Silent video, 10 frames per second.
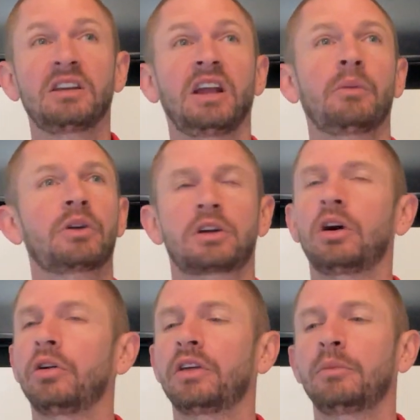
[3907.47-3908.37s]
Now we're going to
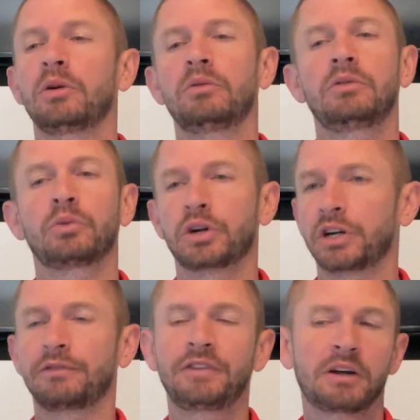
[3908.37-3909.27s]
call them, and we're going to
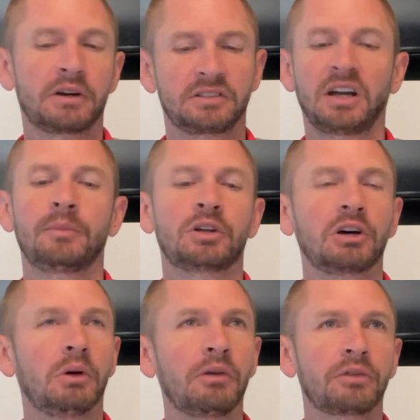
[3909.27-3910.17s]
figure out a time to
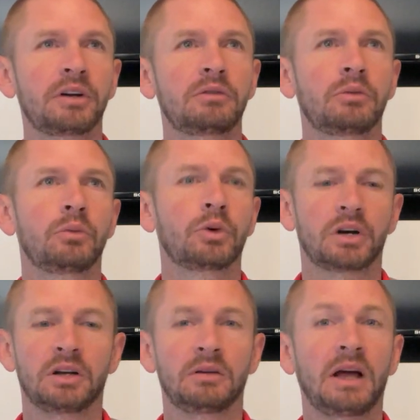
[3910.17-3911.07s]
go over it. We're going
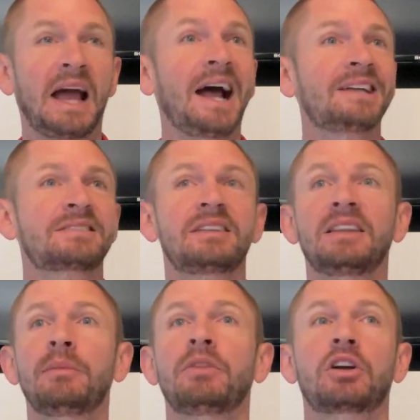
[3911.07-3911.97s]
to ask
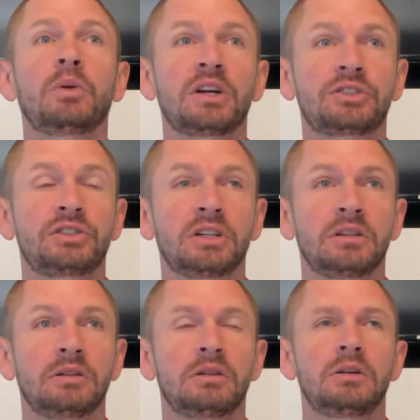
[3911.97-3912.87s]
them the
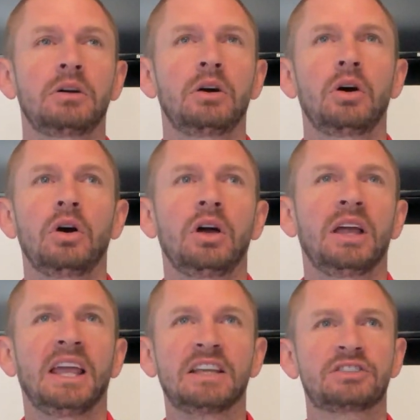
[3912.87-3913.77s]
question,
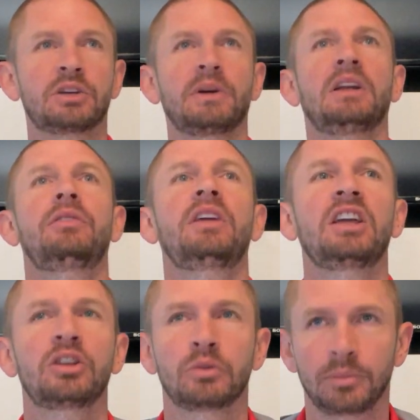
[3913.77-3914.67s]
is there anything
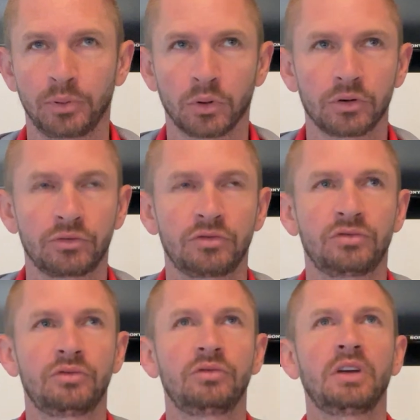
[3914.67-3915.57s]
in the report
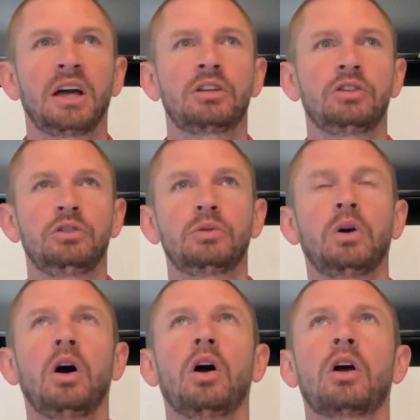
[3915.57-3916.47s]
that you
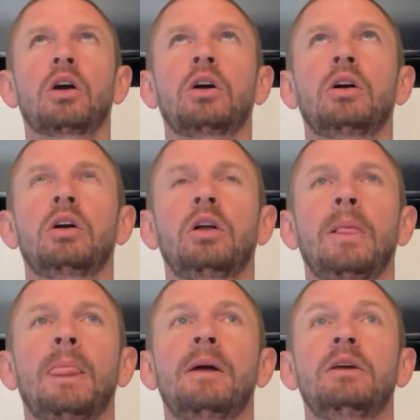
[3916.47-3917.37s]
are
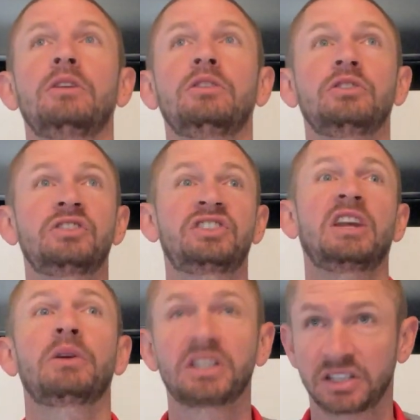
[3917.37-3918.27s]

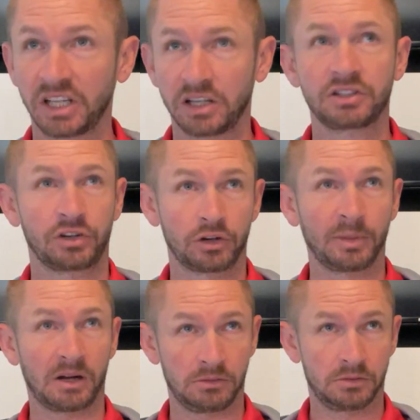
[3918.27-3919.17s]
seriously concerned
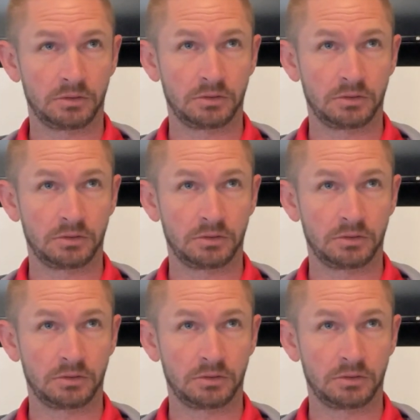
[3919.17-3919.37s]
about?